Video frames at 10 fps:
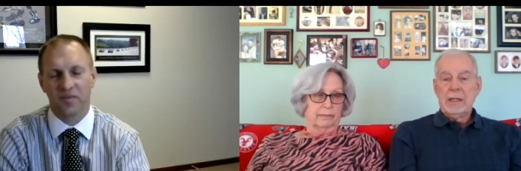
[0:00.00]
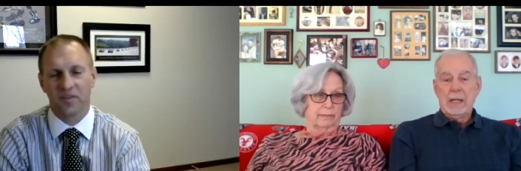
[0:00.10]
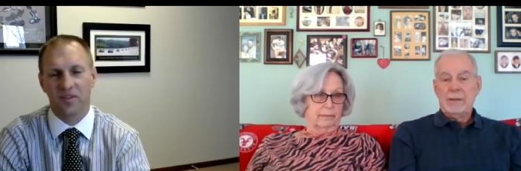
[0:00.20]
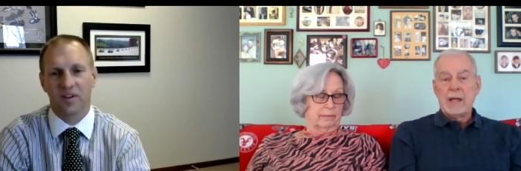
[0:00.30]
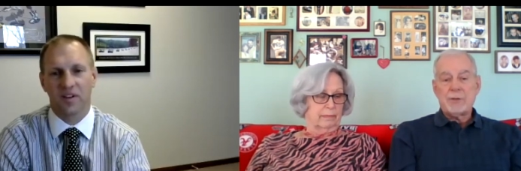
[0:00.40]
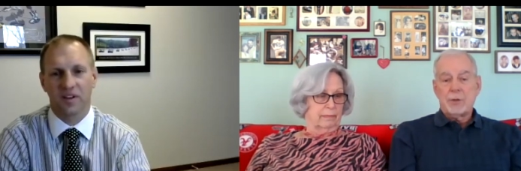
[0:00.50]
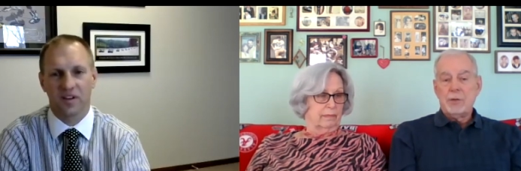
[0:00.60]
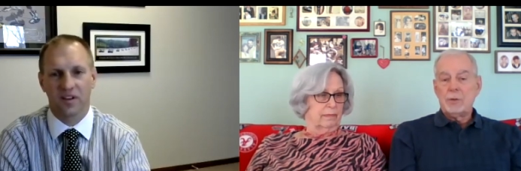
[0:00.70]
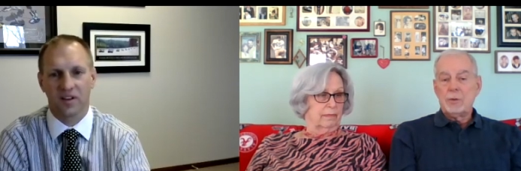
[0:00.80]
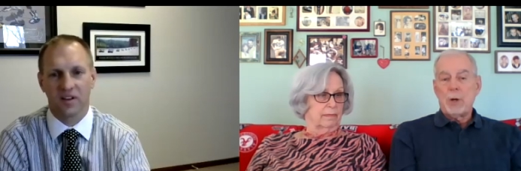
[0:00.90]
Speaker 1: And that's a
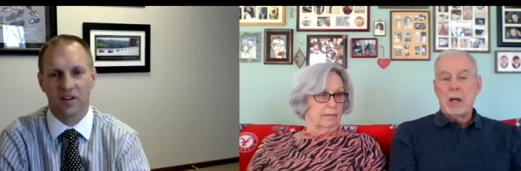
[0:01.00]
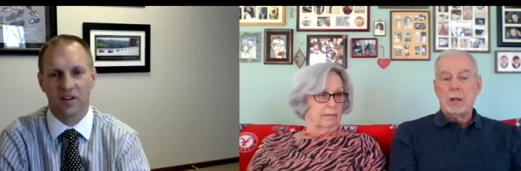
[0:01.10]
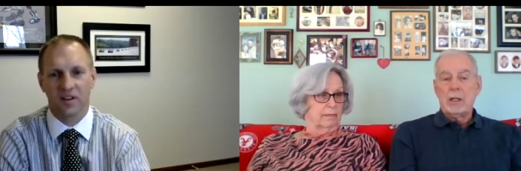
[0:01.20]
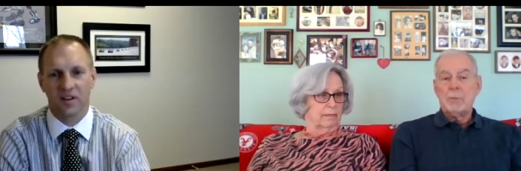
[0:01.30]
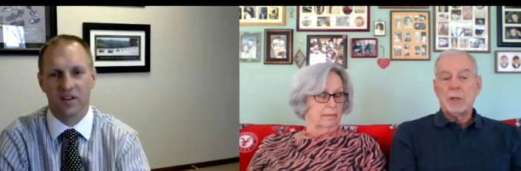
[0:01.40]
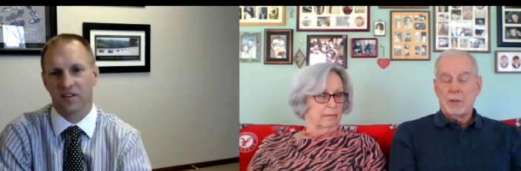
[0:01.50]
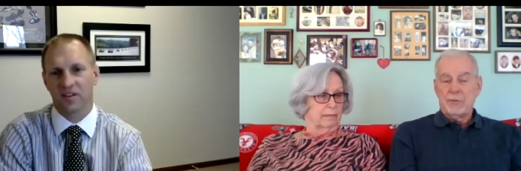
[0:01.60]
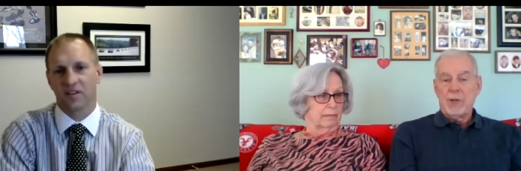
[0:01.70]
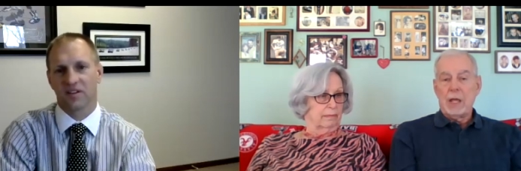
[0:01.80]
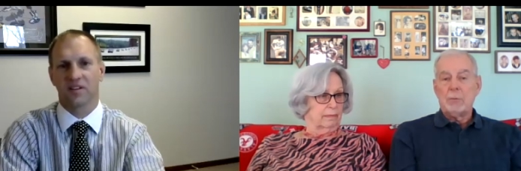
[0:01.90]
huge priority
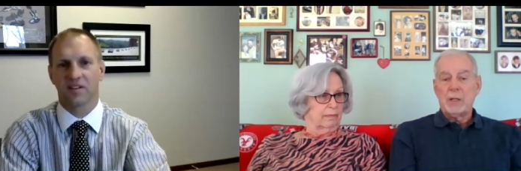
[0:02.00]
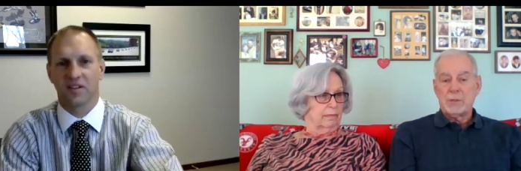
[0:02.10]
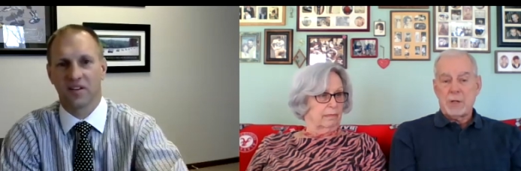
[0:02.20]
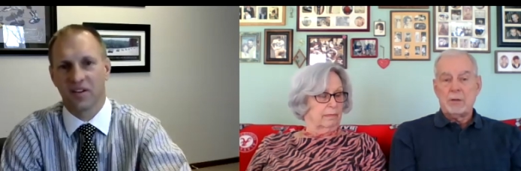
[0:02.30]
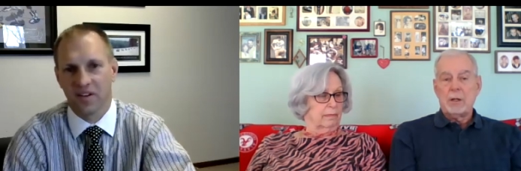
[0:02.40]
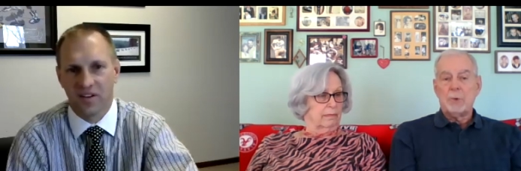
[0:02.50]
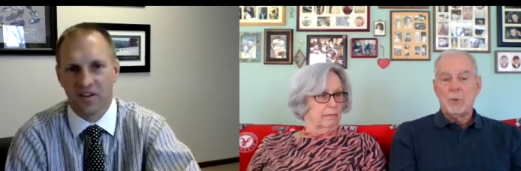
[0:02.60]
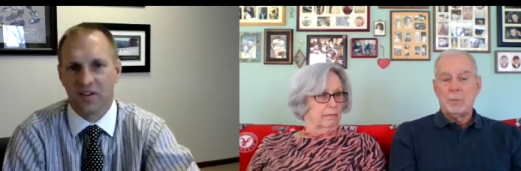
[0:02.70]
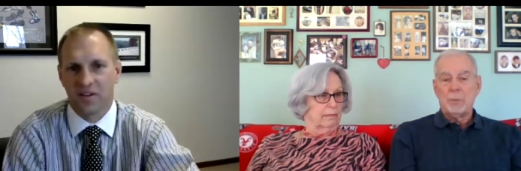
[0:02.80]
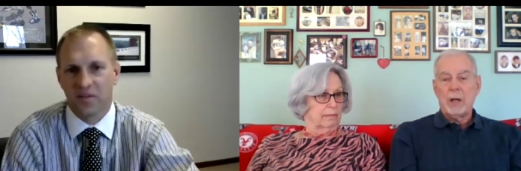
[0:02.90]
because family is our number
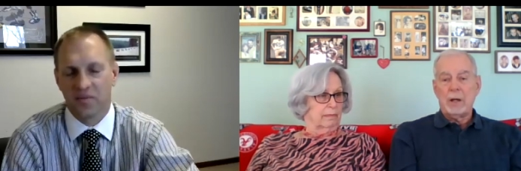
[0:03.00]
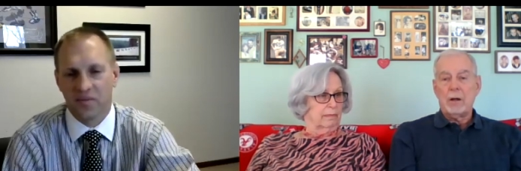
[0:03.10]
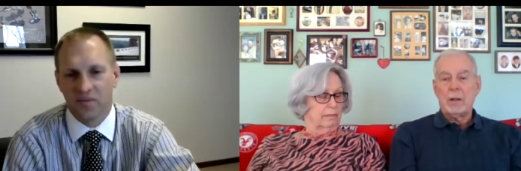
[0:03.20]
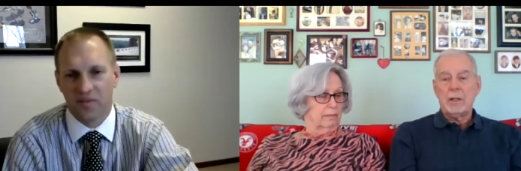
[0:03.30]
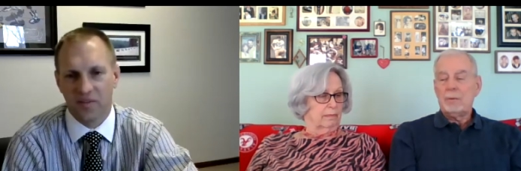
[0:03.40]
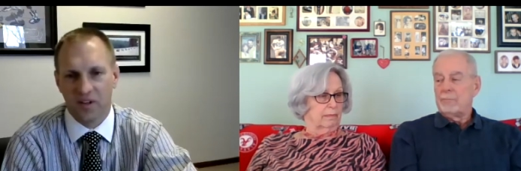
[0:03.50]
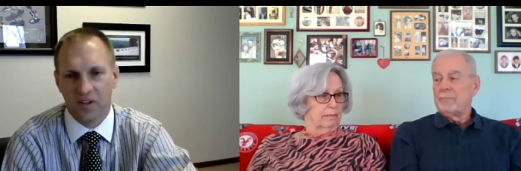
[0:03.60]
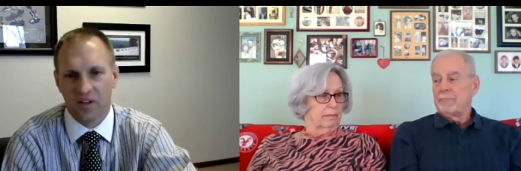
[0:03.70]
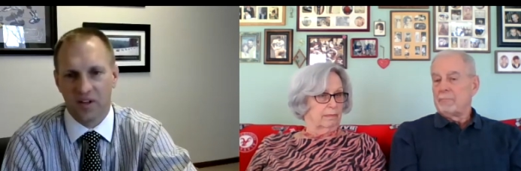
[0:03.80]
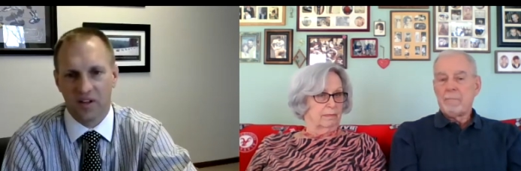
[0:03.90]
one priority.
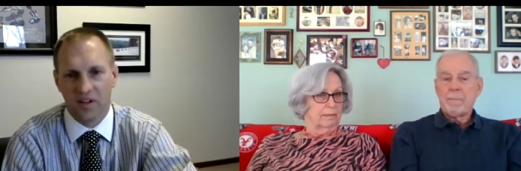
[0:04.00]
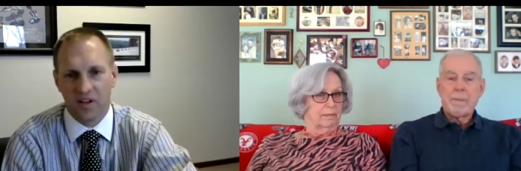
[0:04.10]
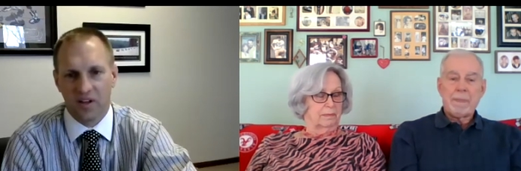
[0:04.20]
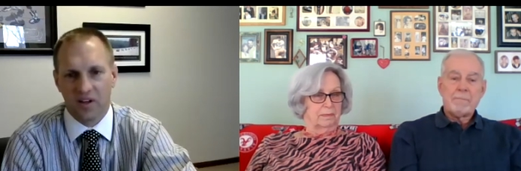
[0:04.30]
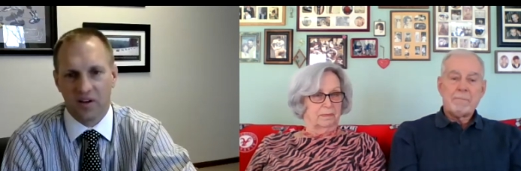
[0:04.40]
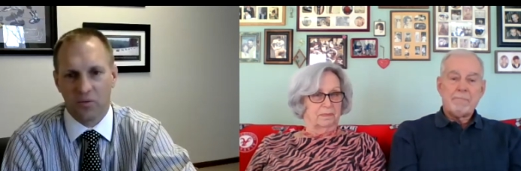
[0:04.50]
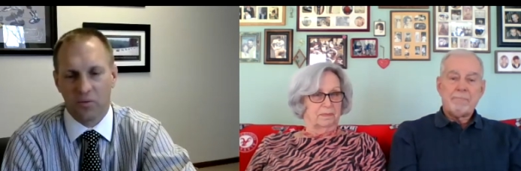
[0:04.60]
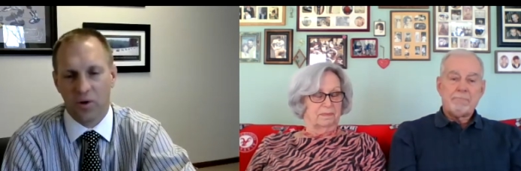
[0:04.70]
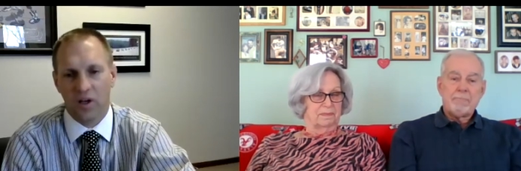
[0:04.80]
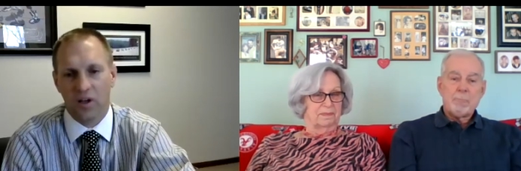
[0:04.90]

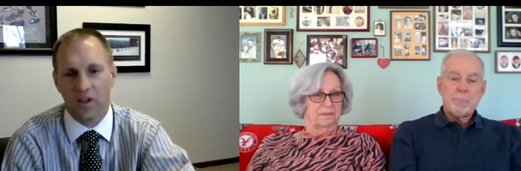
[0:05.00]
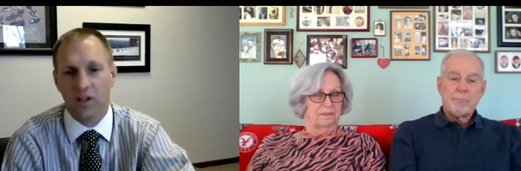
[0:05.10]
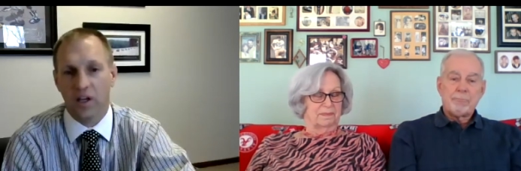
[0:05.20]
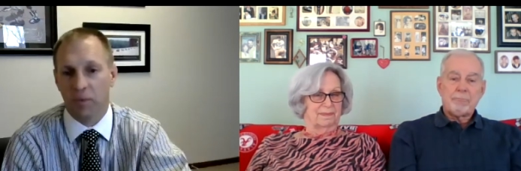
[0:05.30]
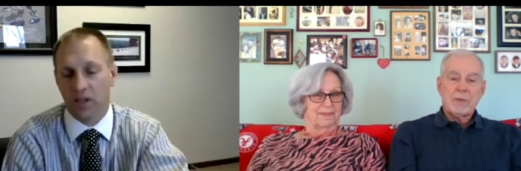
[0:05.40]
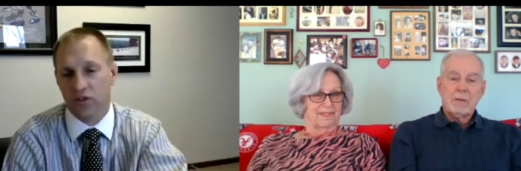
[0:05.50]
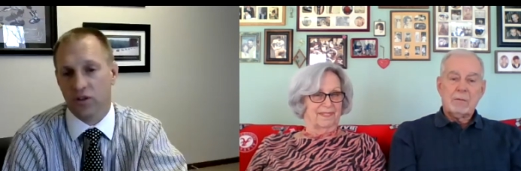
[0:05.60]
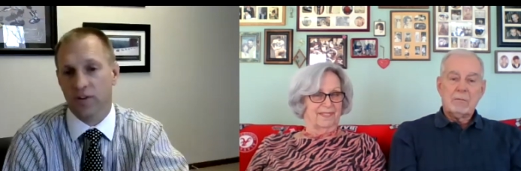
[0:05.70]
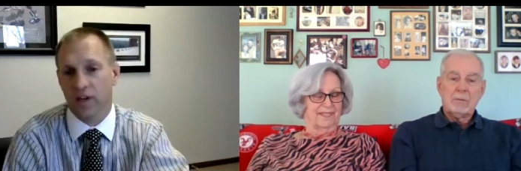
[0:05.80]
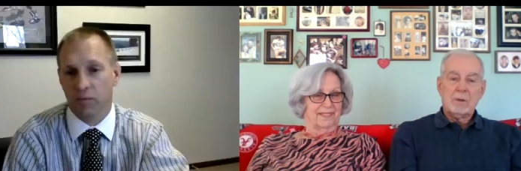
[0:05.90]
Speaker 2: Well, and, and because your
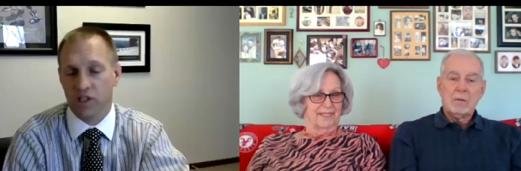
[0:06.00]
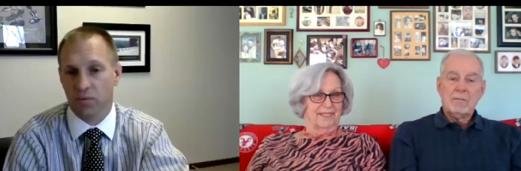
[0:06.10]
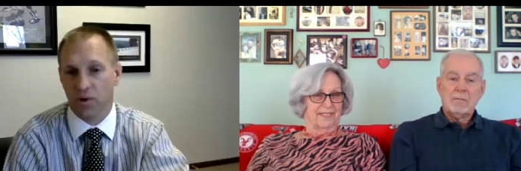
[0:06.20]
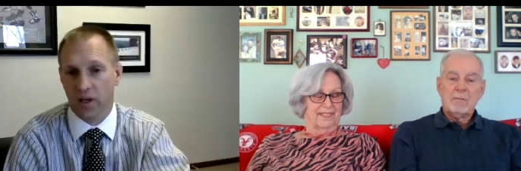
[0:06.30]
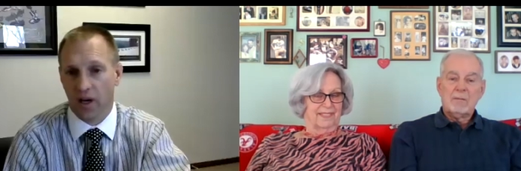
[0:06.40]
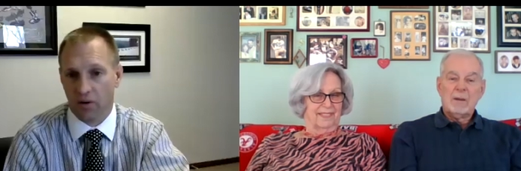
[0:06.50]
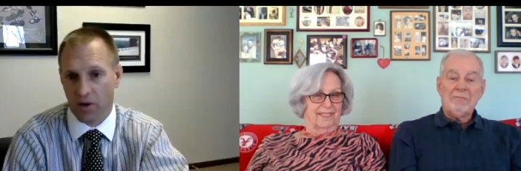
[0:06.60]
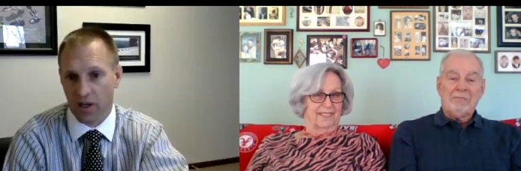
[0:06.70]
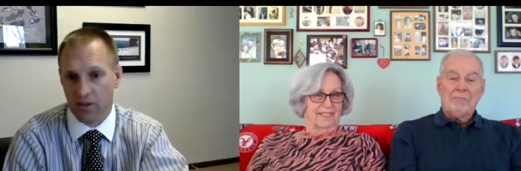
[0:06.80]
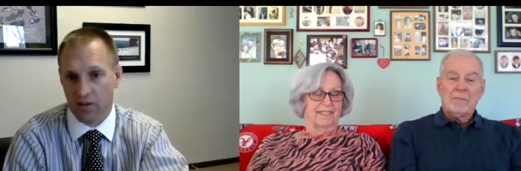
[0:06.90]
family's spread out,
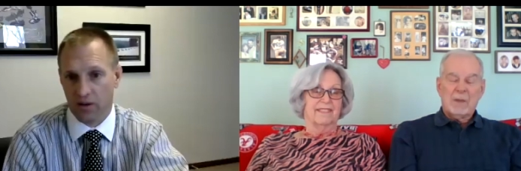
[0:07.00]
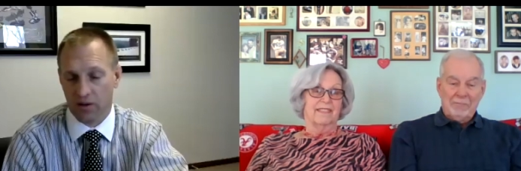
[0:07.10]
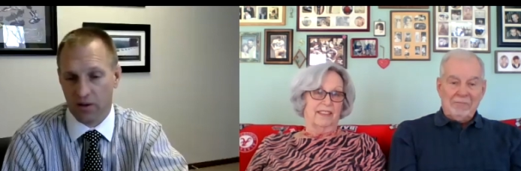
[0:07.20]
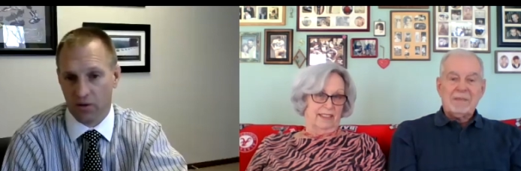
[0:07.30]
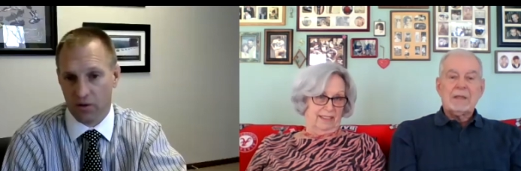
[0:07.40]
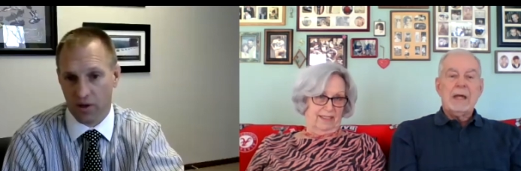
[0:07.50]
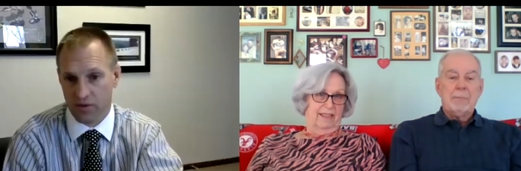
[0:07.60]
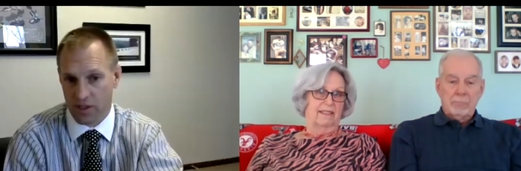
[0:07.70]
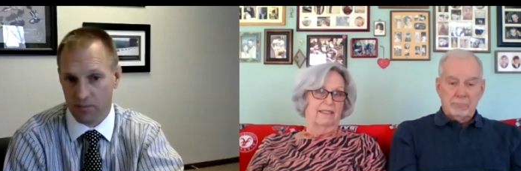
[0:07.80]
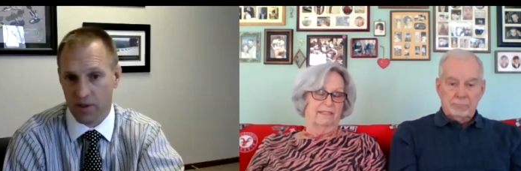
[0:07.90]
right? There, you know, you have
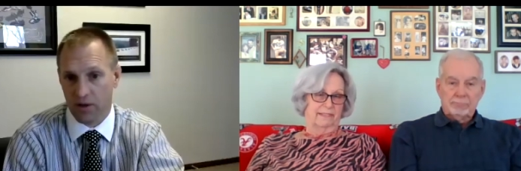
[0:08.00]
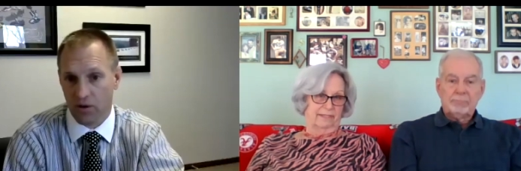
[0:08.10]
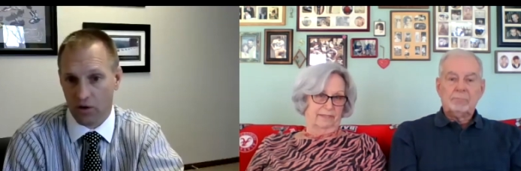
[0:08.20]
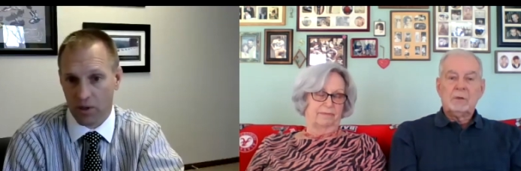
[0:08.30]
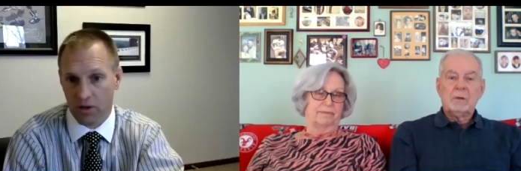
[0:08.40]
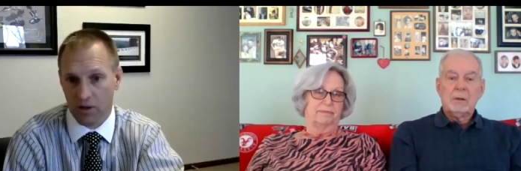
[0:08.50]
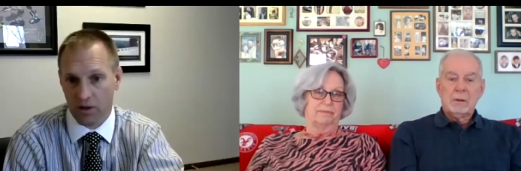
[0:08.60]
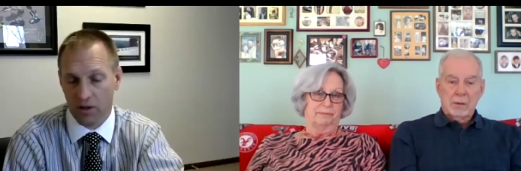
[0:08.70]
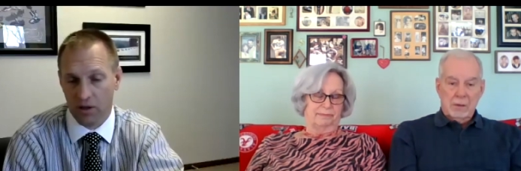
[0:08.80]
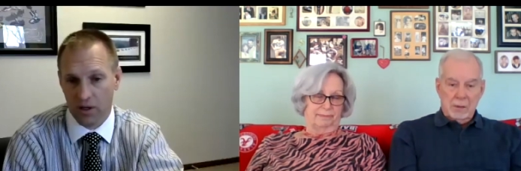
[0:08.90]
some there in Omaha,
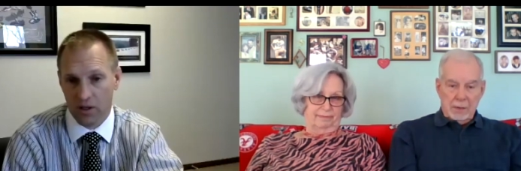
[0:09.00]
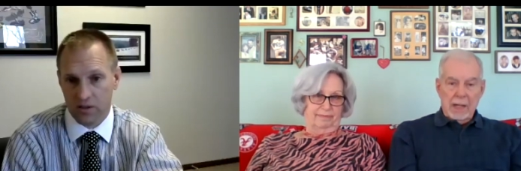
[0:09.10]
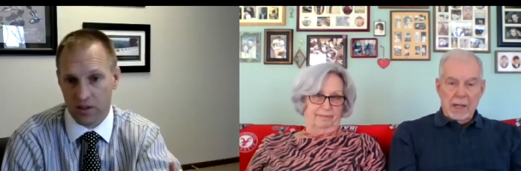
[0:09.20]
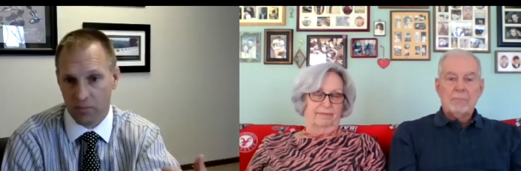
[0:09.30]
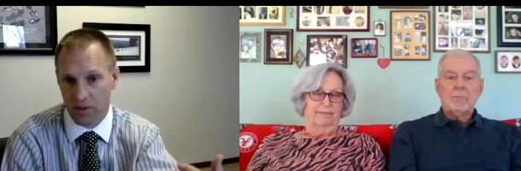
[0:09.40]
some